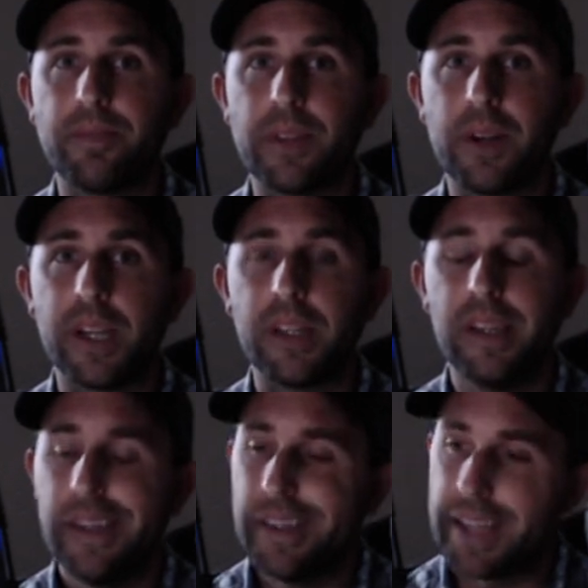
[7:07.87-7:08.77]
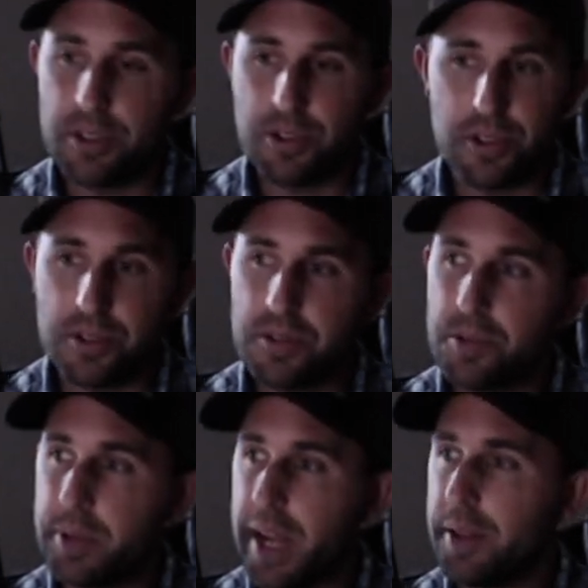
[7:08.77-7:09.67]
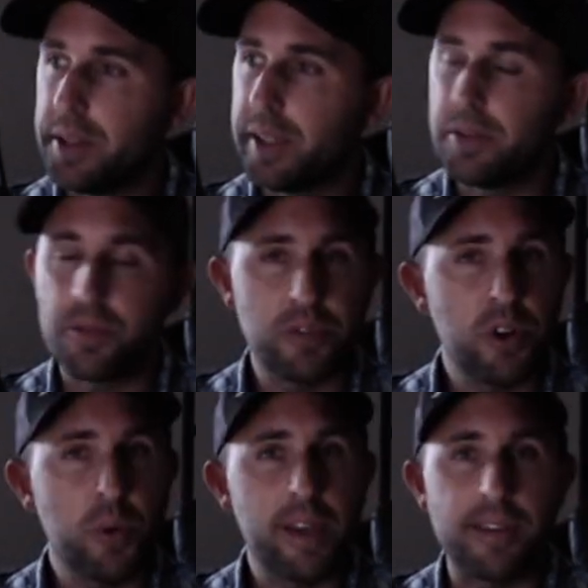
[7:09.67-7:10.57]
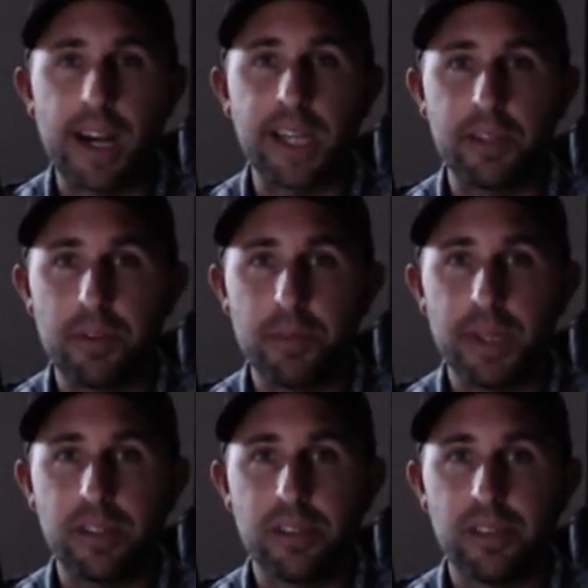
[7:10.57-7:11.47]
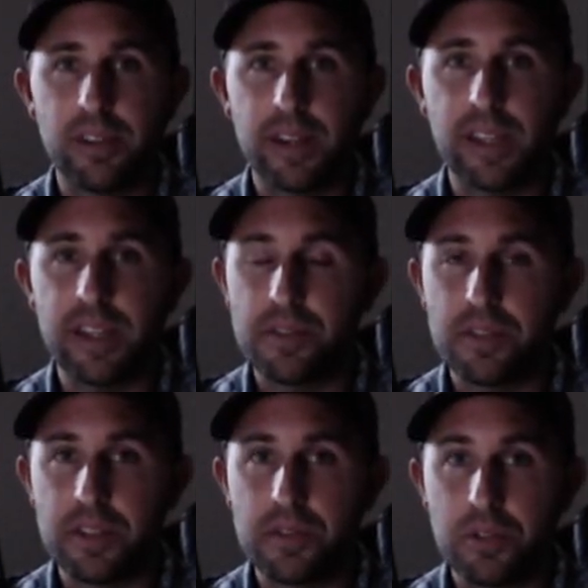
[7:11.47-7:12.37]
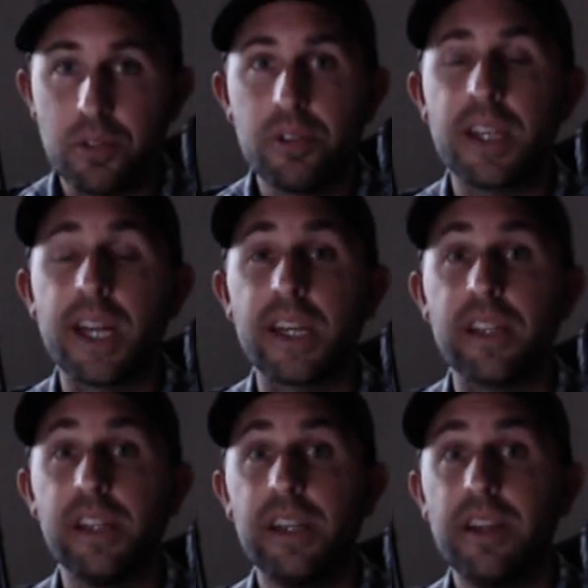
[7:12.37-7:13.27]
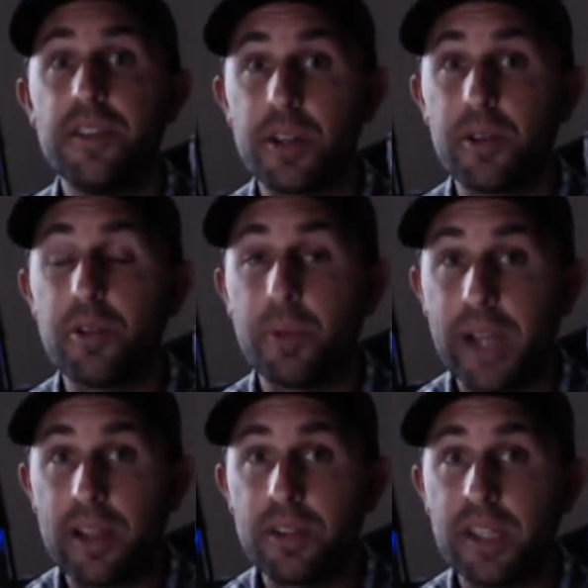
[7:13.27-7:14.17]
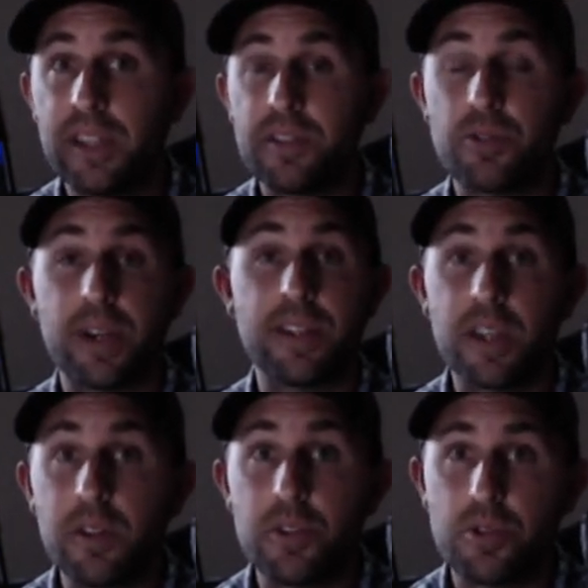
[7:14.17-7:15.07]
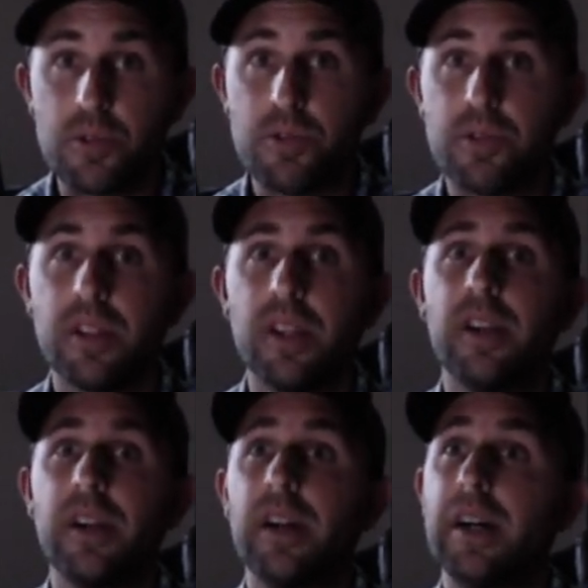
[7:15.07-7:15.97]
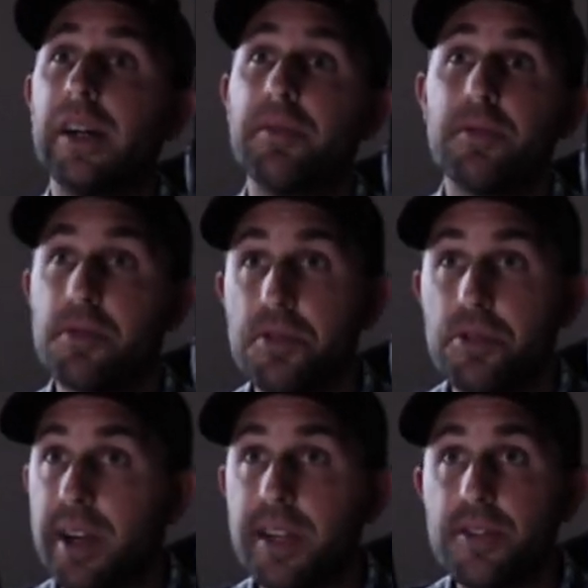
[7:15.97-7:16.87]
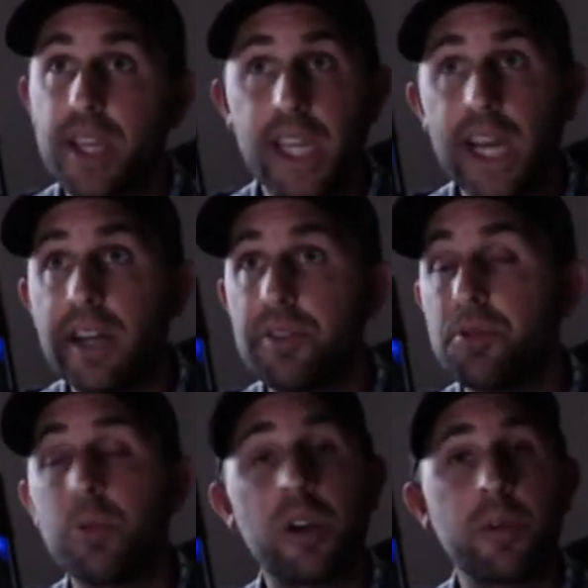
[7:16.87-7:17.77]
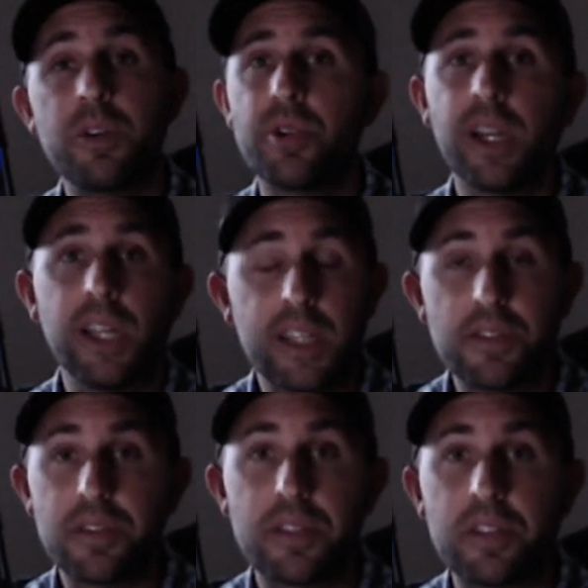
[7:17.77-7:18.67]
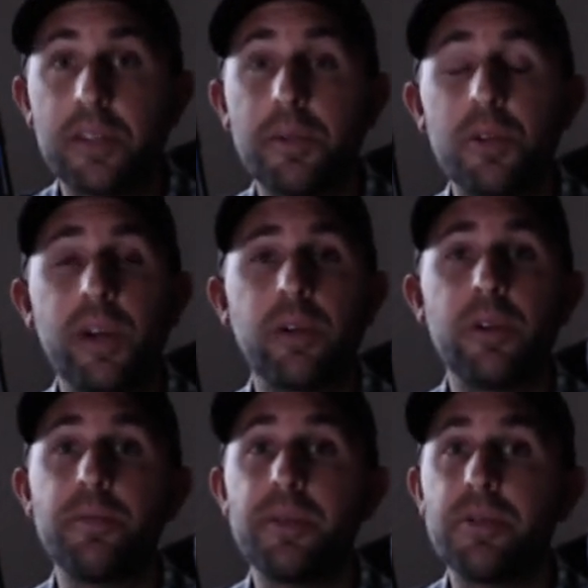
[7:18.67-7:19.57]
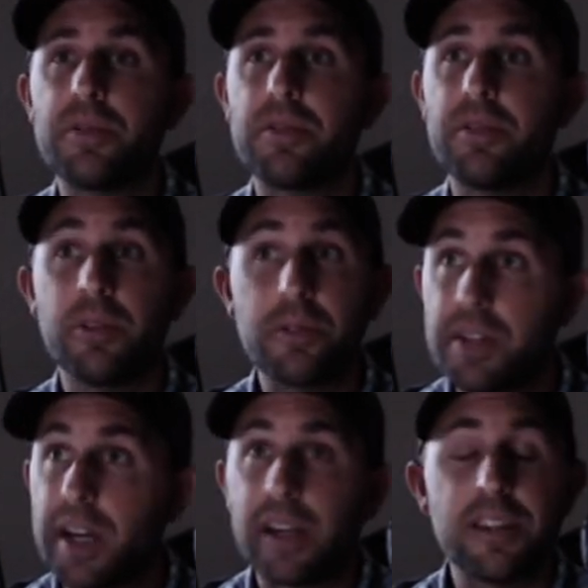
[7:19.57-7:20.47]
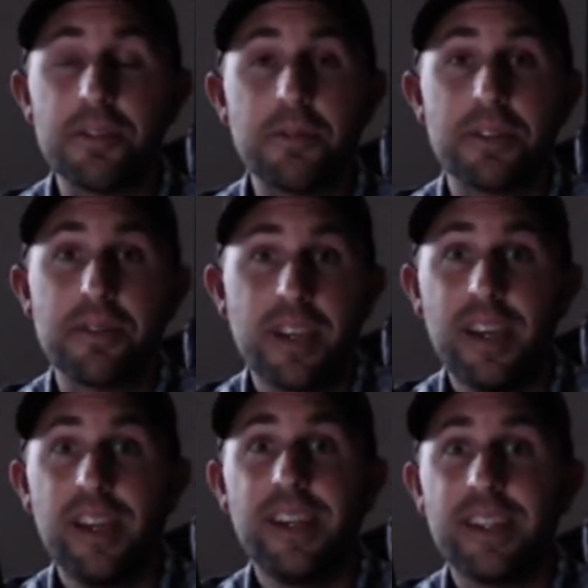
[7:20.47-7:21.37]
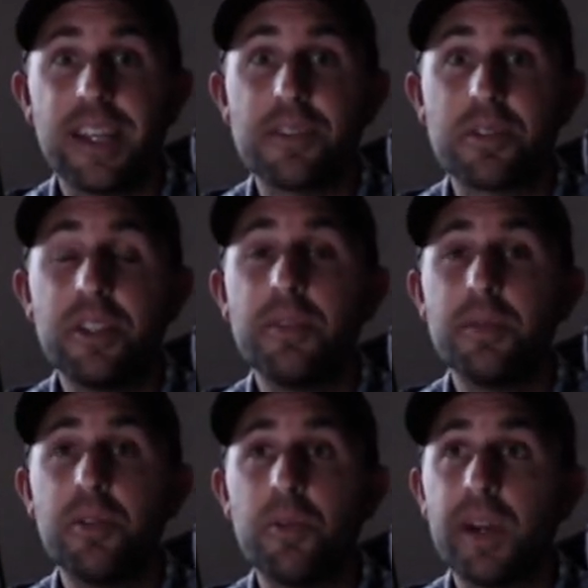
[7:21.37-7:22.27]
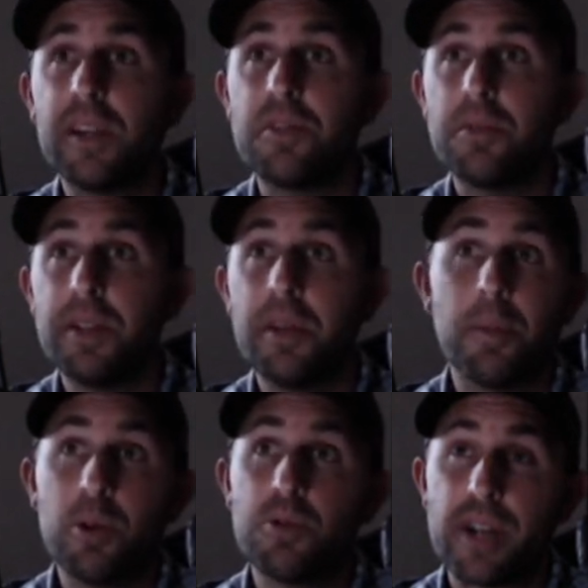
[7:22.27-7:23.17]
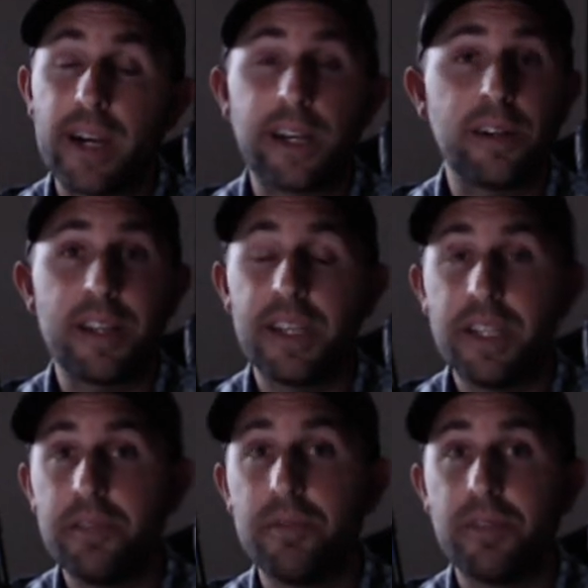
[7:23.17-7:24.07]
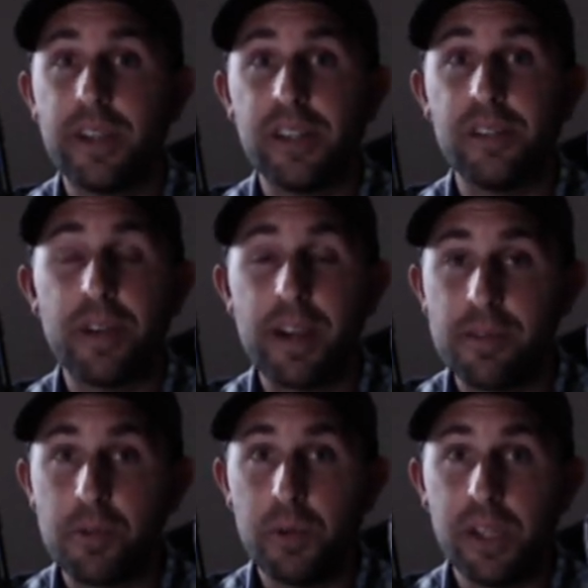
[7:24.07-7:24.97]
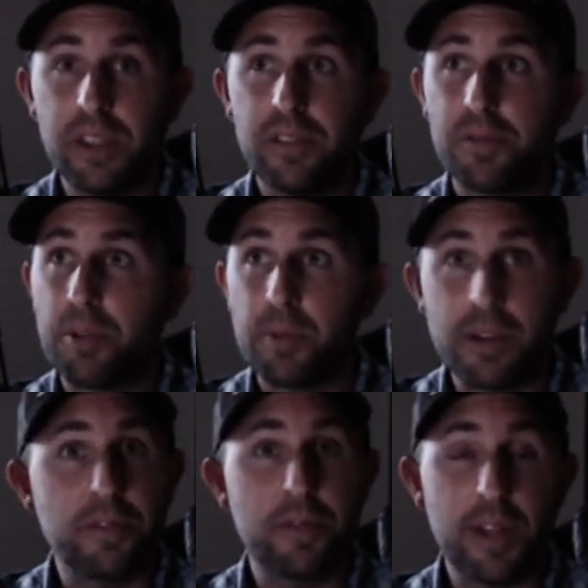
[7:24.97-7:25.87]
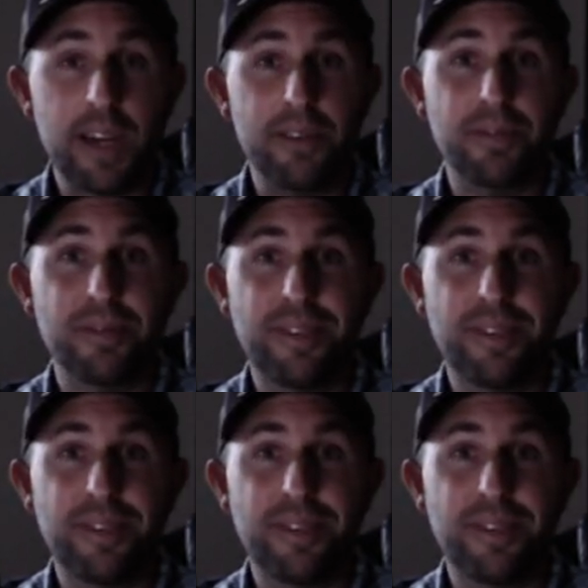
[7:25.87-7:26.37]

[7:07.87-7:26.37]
All right. That's just the reality. There's no way of hiding from that. All right. it's it's good that I tell you the reality and try to tell you the truth um, versus trying to say, yeah, do one-on-one training. That's that's going to be the way you grow your business. No, it's not. It, it's that's going to be the way to be the most tired at the end of, of every week for the rest of your life.